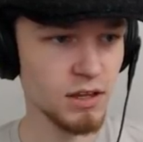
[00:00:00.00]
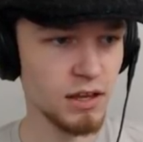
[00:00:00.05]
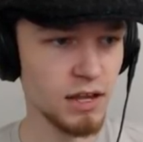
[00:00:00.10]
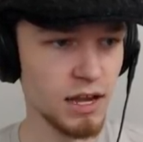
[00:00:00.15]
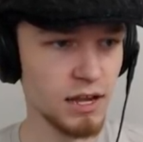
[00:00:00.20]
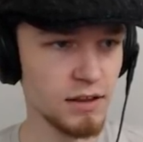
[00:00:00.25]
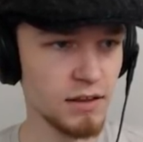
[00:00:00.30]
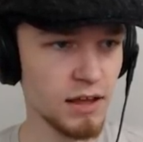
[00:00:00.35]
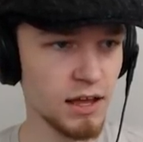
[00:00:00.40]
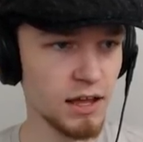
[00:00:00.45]

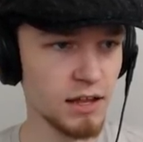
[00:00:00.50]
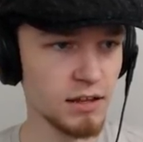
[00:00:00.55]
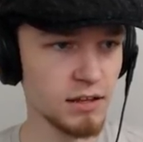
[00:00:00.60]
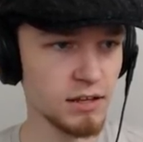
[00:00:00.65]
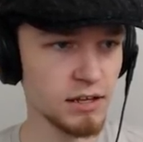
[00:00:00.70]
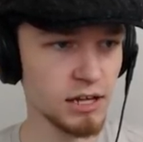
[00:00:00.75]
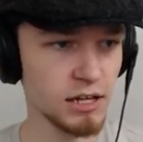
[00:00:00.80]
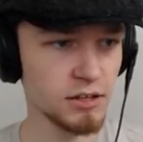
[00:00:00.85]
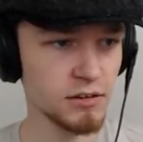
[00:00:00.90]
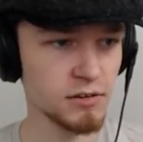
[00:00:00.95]
And then
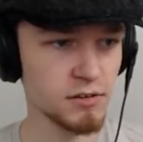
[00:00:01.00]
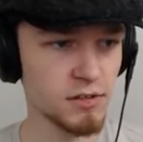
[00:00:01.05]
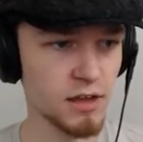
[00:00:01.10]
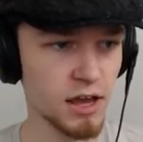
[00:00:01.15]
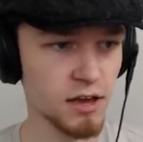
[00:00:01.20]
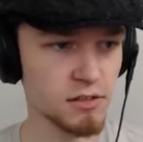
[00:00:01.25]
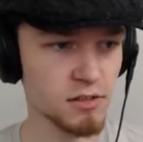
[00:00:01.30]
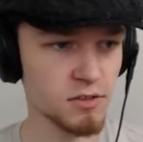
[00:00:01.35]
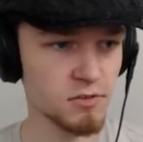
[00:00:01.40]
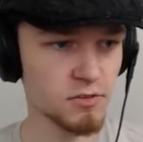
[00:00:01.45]
the elder's
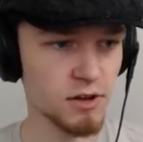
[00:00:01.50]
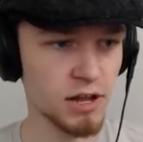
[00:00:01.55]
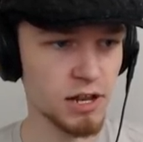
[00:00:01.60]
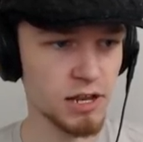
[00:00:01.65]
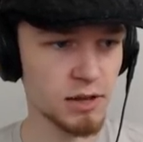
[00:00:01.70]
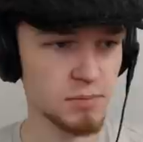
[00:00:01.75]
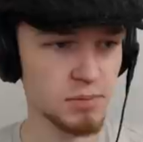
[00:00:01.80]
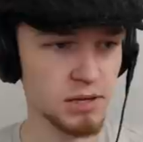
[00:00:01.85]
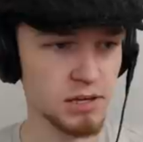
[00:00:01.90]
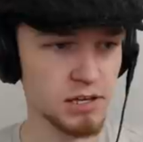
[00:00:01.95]
house is right
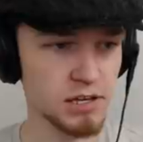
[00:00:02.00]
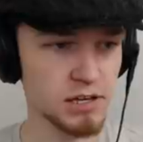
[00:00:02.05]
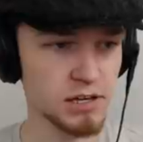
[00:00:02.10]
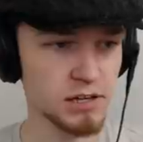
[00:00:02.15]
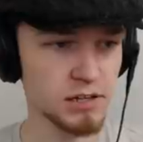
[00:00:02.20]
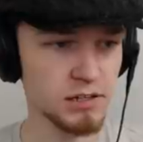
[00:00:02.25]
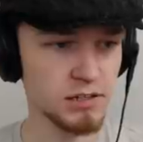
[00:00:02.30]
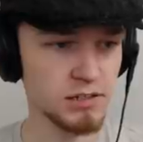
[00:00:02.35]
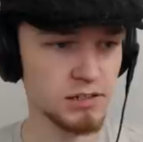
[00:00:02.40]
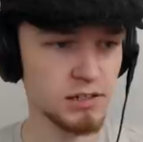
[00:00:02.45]
up
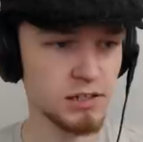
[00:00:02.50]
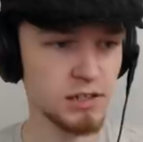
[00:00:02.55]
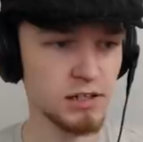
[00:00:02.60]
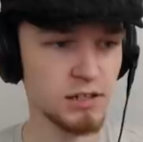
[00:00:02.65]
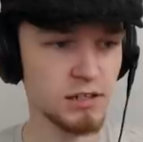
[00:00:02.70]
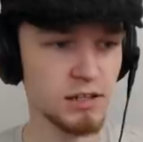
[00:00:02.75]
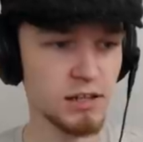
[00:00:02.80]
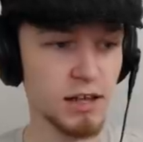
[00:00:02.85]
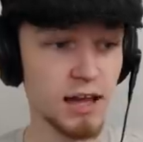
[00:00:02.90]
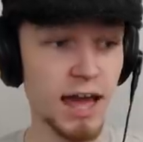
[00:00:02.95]
here.
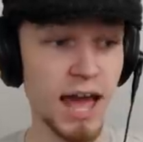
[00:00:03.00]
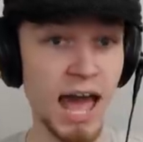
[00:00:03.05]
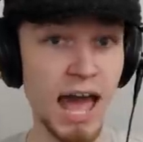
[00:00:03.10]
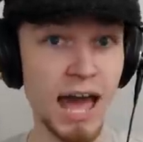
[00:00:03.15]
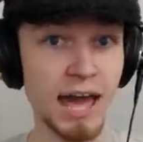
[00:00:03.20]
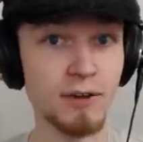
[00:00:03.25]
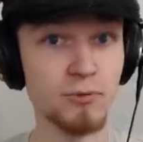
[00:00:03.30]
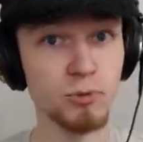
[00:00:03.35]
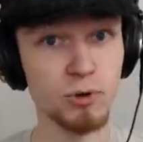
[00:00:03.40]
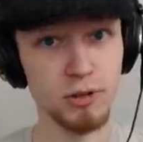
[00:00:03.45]

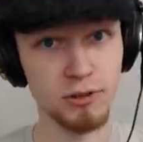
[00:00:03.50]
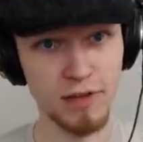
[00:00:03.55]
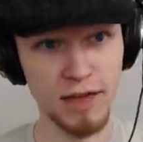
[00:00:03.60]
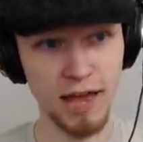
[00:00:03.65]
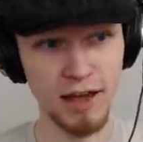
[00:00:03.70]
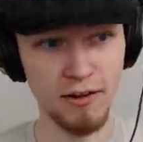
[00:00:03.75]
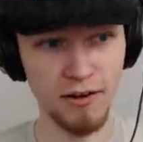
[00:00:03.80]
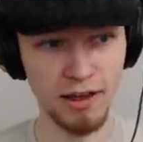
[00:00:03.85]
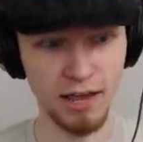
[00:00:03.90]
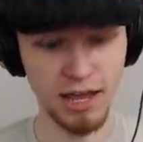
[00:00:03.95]
And we're
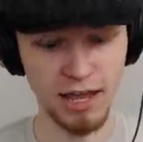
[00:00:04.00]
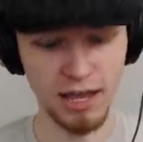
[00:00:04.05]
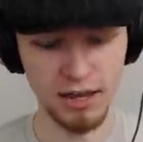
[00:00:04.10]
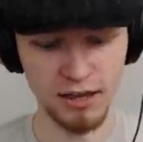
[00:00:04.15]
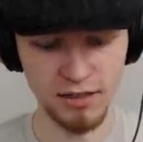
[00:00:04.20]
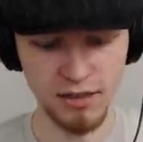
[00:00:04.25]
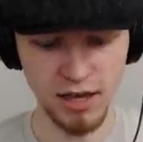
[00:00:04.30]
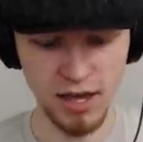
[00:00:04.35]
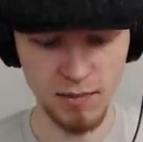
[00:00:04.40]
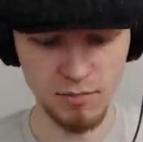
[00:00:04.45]
there
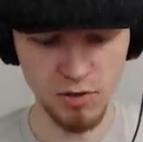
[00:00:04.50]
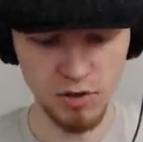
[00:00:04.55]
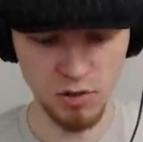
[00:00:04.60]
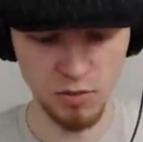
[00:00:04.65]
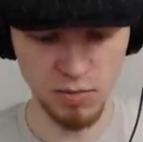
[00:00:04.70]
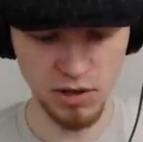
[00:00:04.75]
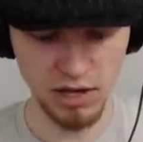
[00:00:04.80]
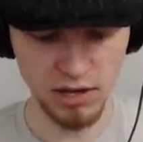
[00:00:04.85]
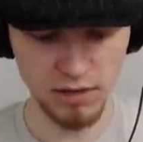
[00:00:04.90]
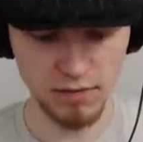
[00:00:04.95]
again. Time to
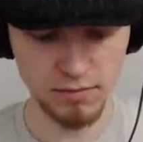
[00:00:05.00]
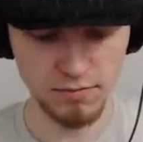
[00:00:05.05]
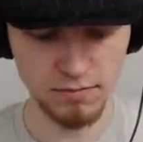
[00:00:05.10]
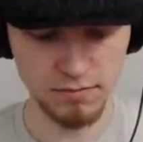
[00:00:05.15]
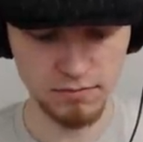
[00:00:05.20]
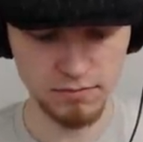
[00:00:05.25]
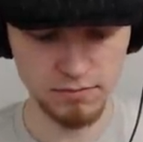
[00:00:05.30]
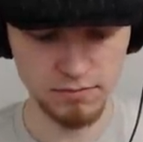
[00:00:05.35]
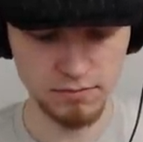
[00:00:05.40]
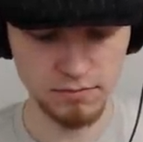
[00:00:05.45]
speak.
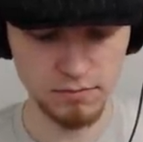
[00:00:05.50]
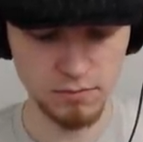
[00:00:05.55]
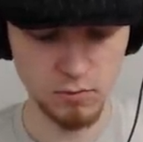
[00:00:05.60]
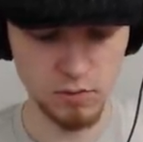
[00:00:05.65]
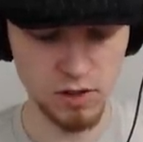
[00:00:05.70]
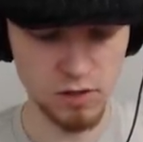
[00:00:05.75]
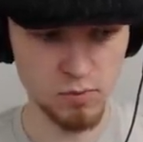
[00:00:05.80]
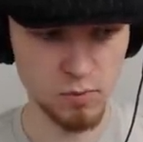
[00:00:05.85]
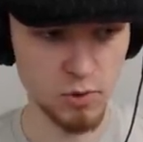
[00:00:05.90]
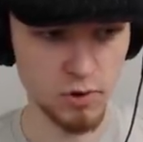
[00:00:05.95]

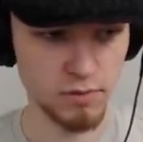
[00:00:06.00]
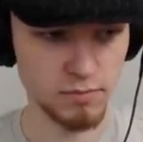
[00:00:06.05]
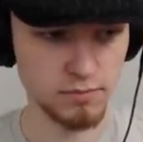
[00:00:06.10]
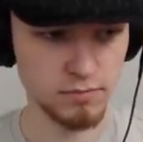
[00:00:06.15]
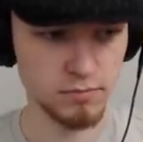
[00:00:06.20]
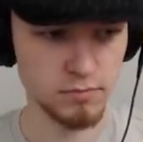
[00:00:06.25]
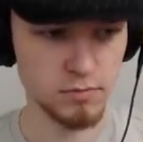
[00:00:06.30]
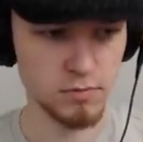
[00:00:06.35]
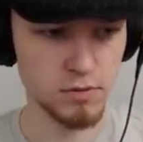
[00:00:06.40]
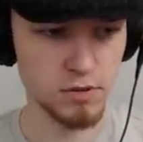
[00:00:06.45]
Once more.
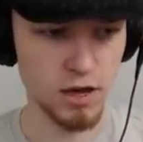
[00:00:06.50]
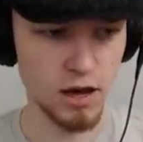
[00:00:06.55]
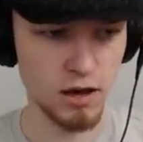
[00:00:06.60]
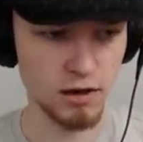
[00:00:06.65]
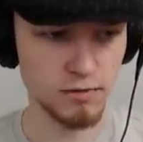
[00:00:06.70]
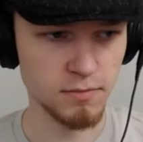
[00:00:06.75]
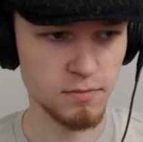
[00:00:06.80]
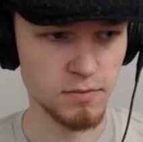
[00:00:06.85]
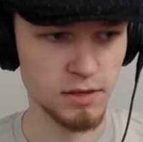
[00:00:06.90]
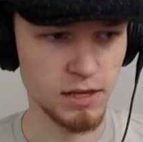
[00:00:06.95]
Talk.
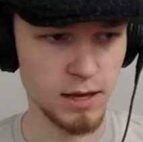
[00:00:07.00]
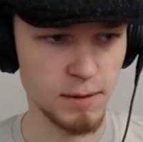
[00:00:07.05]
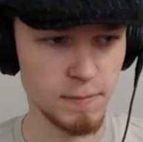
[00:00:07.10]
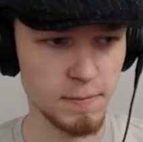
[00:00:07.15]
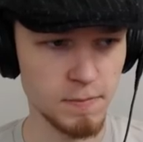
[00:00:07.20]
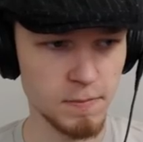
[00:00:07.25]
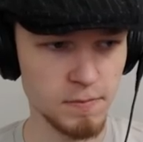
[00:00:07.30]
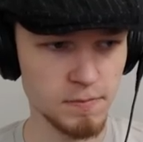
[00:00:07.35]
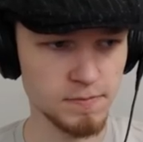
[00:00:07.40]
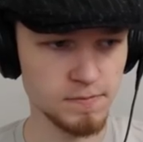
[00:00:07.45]
Yeah.
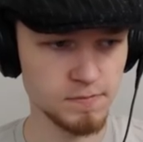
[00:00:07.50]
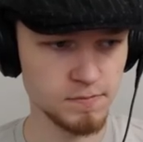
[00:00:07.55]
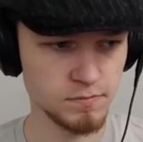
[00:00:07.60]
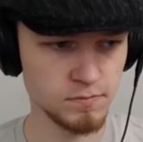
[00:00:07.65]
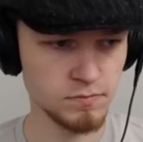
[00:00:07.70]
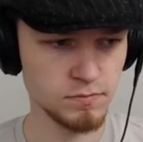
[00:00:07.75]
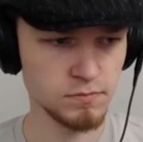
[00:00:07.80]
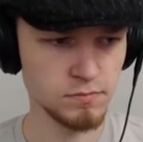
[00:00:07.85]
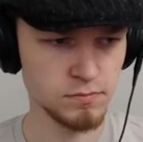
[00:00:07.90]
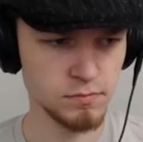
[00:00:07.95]

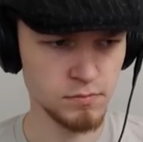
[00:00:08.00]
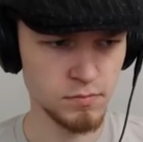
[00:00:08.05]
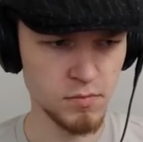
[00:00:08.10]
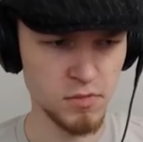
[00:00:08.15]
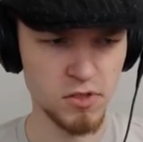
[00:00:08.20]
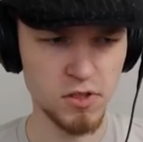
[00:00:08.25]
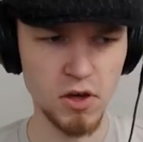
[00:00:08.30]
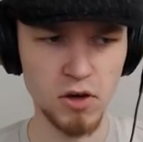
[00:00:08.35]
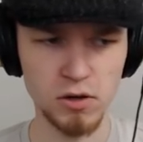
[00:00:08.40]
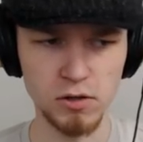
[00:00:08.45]

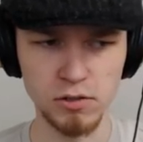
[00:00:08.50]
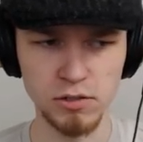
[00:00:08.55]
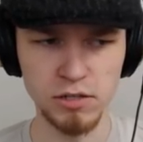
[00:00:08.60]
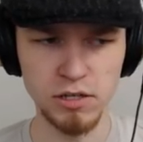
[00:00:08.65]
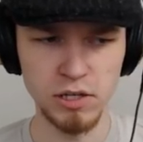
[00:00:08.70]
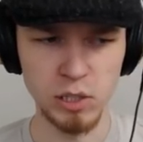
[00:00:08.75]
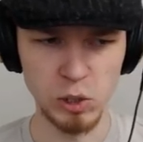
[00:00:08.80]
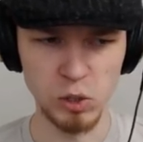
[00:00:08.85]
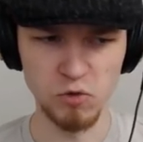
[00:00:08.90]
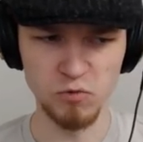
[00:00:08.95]
So,
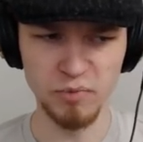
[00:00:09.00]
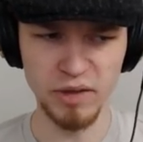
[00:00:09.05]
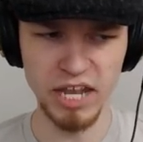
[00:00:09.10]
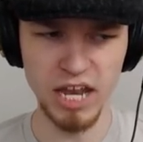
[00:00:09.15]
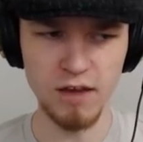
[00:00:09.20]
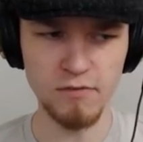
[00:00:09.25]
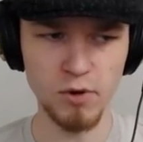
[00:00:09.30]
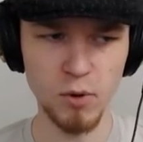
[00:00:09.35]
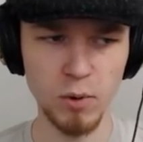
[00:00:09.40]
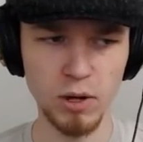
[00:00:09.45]
you've met
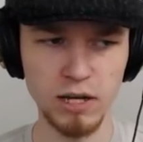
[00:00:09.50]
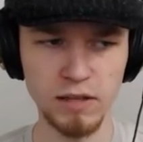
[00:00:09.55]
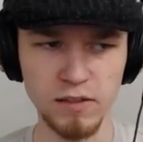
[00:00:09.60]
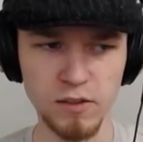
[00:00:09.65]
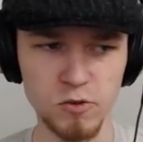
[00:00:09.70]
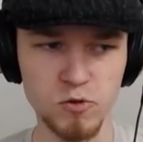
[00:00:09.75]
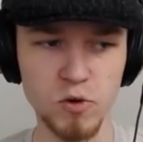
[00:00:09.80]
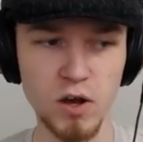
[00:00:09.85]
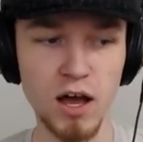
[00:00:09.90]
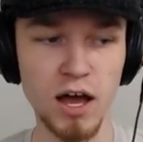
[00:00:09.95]
everyone in
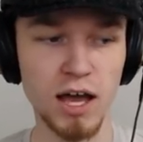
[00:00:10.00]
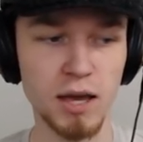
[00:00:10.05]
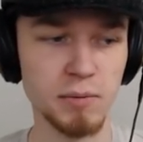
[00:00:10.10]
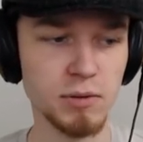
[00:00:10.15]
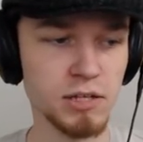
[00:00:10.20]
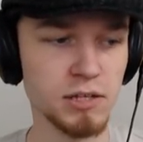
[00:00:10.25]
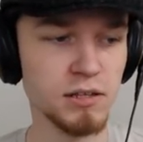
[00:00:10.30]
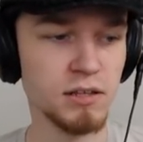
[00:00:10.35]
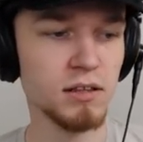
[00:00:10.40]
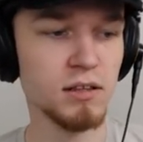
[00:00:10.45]
the tribe.
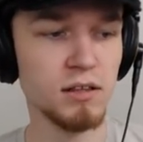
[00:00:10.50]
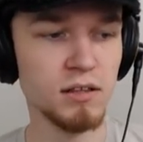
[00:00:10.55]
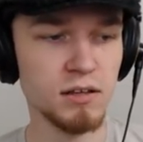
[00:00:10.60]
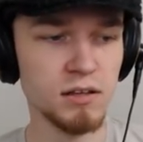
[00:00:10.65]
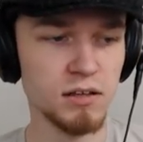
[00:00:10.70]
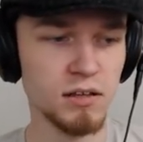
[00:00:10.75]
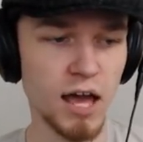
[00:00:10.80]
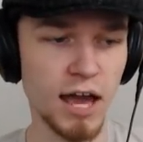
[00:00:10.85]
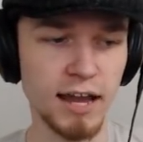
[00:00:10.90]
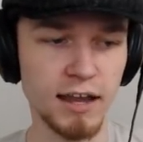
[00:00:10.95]

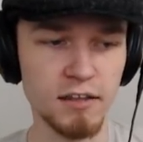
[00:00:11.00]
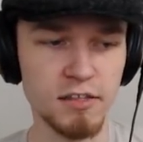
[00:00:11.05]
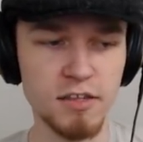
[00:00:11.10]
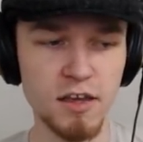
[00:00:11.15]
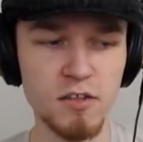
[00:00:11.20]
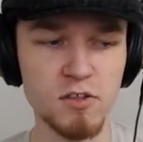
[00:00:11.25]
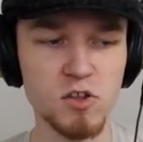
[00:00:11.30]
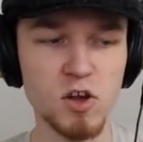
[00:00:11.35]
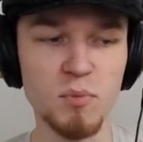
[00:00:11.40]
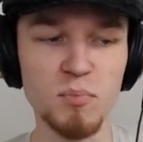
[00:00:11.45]
I could
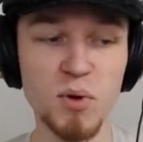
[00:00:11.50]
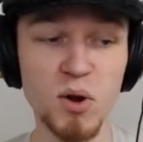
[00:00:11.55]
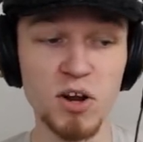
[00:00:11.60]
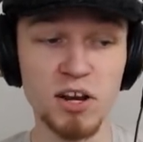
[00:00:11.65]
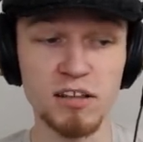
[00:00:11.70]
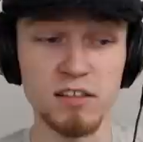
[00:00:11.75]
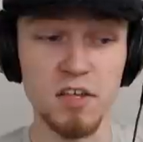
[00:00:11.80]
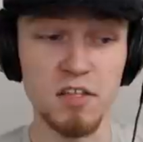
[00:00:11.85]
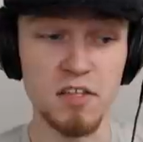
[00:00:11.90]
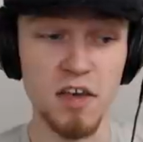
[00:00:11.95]
sense your
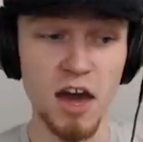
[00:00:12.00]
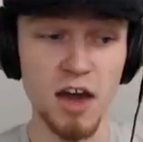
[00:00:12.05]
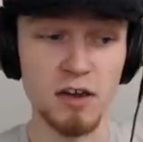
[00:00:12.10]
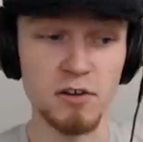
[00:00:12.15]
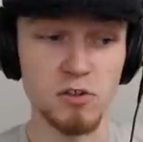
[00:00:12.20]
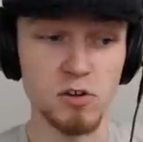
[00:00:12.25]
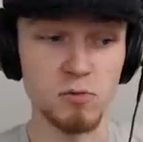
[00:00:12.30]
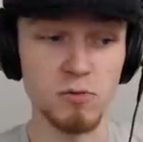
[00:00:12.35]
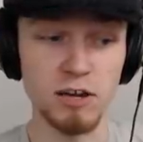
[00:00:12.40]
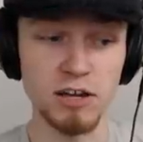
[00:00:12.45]
burning desire
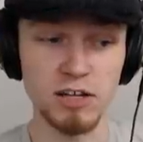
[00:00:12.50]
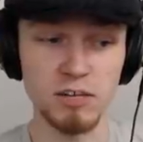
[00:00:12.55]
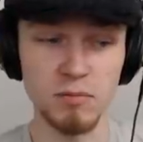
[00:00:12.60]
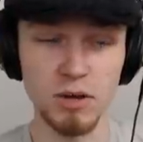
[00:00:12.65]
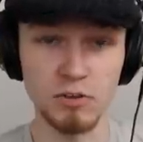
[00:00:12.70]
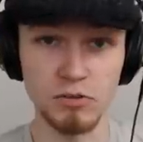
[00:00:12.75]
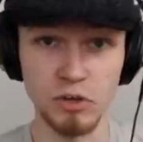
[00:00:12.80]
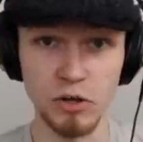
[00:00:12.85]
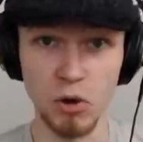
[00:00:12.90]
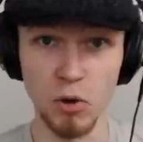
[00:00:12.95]
to rank
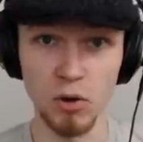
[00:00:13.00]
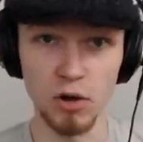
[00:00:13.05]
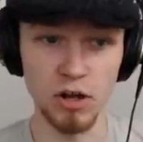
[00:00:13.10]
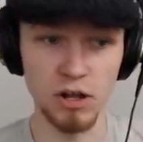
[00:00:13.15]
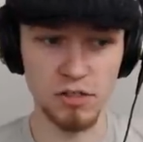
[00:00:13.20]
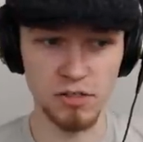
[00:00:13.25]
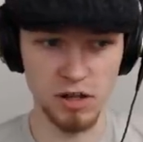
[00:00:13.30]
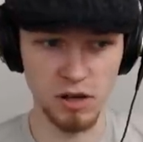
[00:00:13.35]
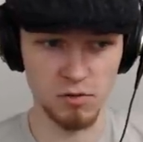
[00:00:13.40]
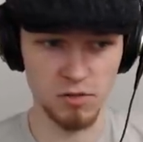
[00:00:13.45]
among the
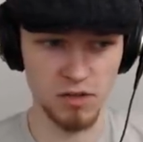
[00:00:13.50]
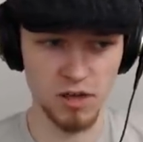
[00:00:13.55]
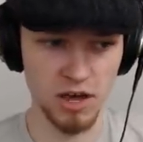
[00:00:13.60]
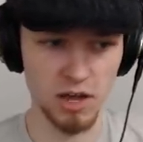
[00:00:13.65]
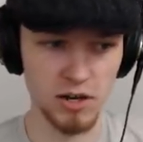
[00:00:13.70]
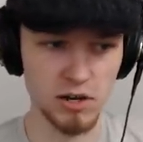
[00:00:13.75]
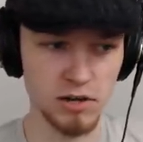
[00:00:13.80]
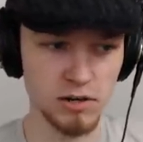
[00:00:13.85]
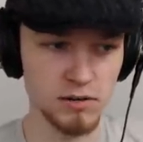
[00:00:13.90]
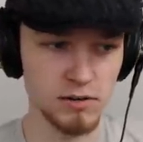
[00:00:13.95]
Gorons,
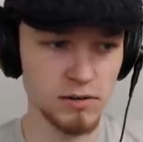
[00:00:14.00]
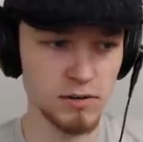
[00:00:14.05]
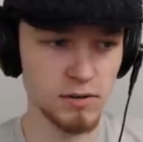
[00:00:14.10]
outsider.